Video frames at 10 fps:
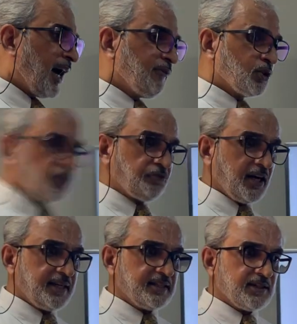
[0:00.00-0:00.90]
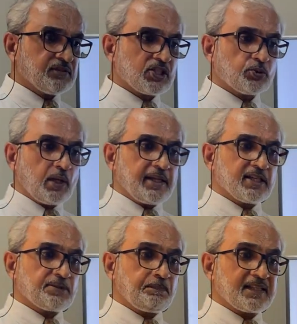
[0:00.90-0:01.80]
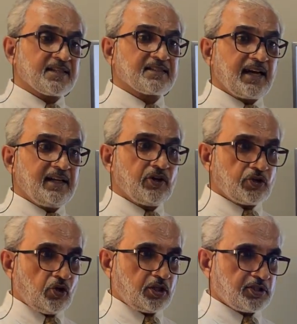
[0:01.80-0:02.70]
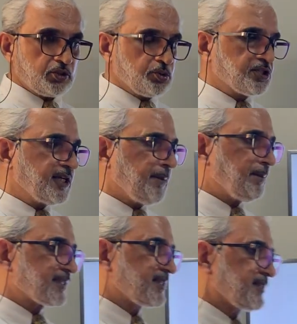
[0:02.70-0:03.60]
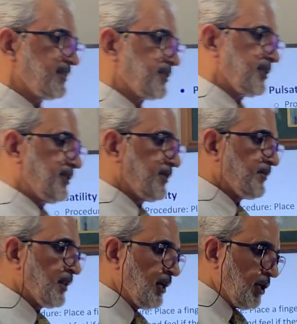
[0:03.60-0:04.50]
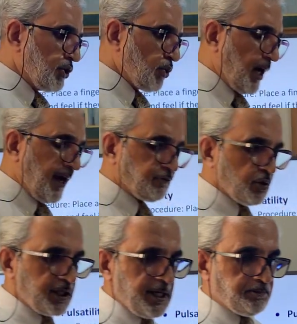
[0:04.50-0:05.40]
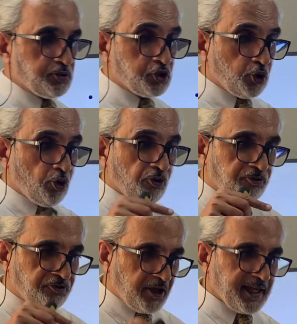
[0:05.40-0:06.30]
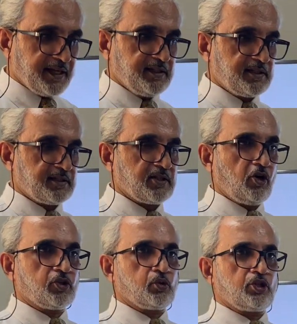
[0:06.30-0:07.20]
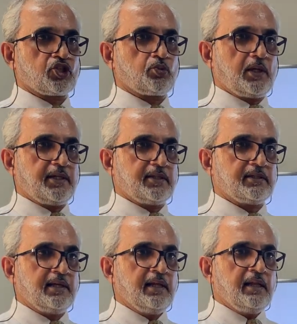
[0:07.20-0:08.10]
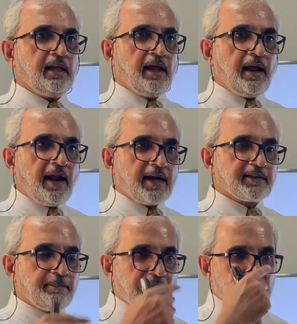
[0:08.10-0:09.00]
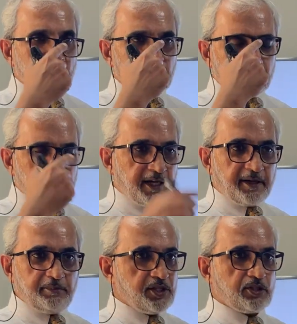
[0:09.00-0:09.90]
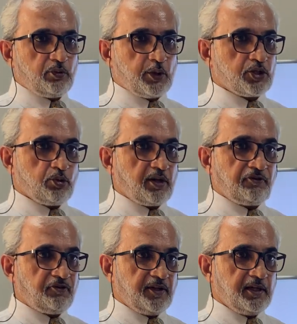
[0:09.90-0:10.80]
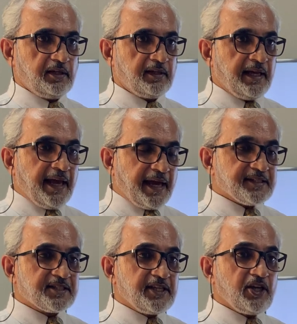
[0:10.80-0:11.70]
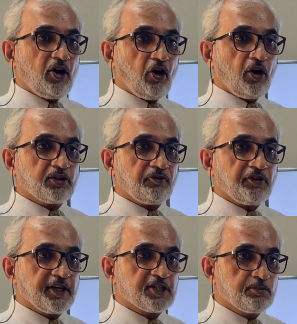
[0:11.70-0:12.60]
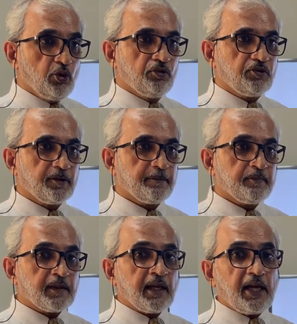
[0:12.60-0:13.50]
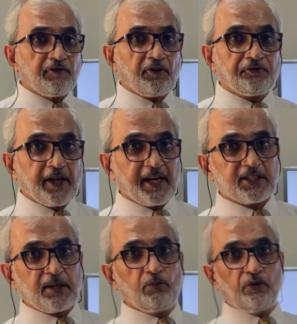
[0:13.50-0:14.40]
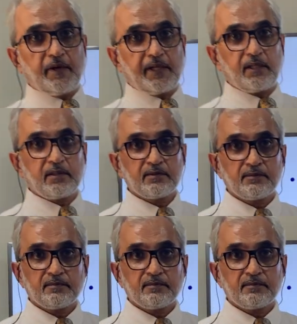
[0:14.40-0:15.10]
I want to find if this swelling is pulsatile or not. To see pulsatility, you have to keep two fingers onto the swelling at the maximum diameter which you can feel and see how the fingers move. If the fingers are moving,